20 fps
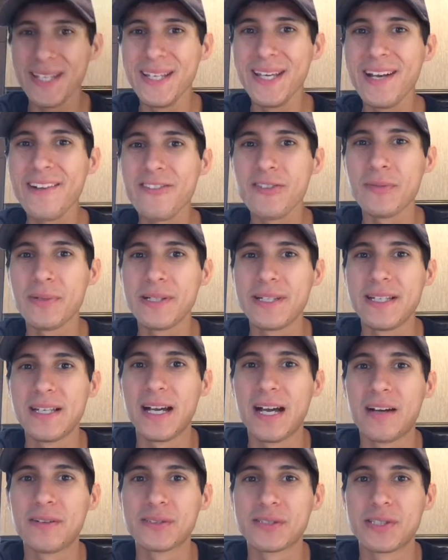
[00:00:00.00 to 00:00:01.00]
Hey everybody,
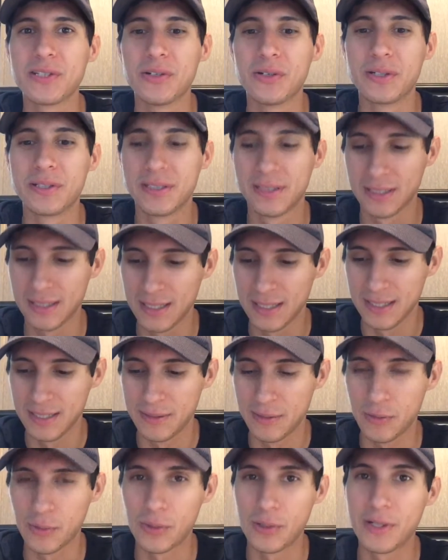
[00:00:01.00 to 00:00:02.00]
how's it going?
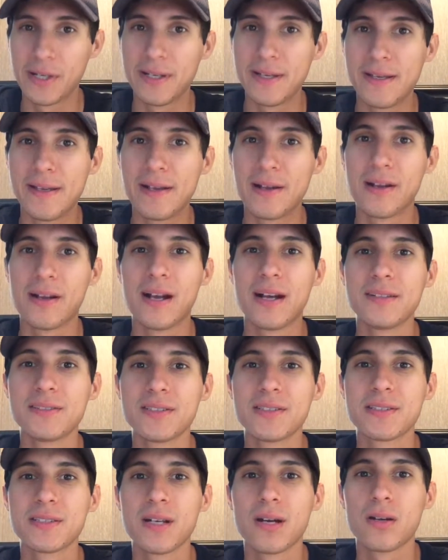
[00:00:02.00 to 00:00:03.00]
Jorge here. I
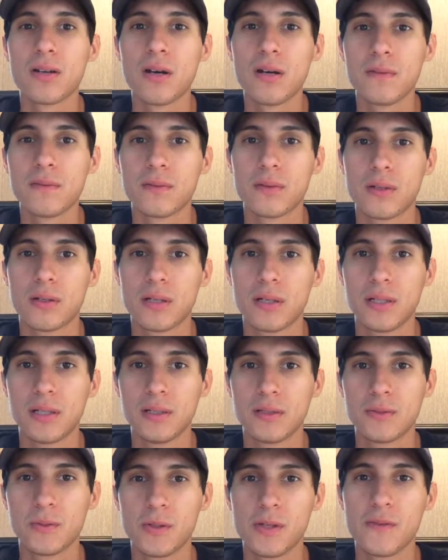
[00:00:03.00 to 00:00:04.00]
just got off working
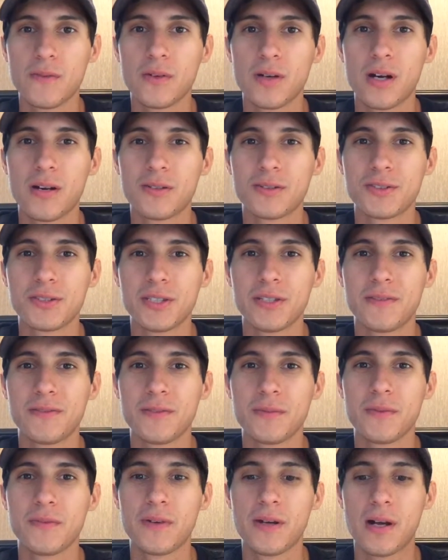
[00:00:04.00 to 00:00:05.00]
a 24-hour shift
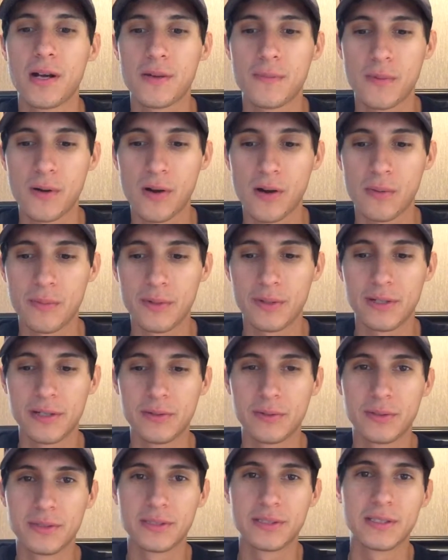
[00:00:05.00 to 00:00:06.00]
from the fire department, and it
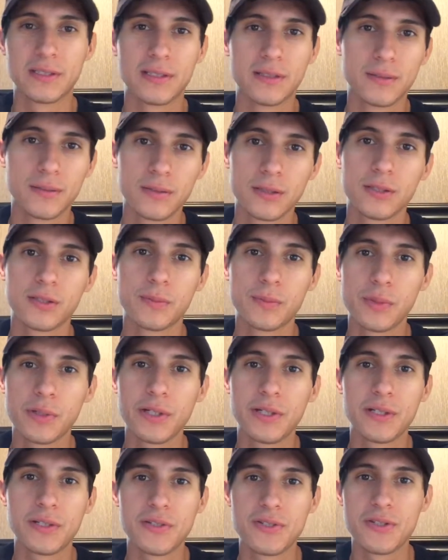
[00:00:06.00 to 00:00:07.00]
was a pretty
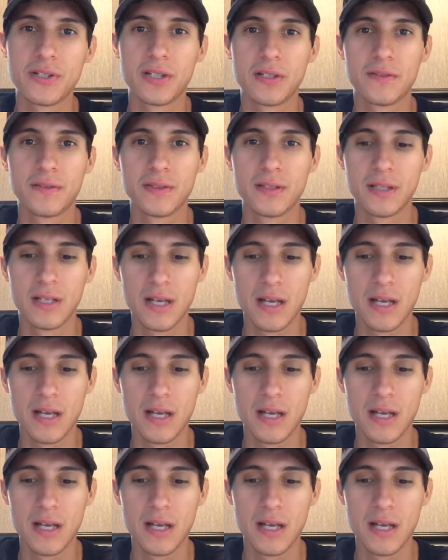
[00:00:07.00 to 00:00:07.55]
good shift.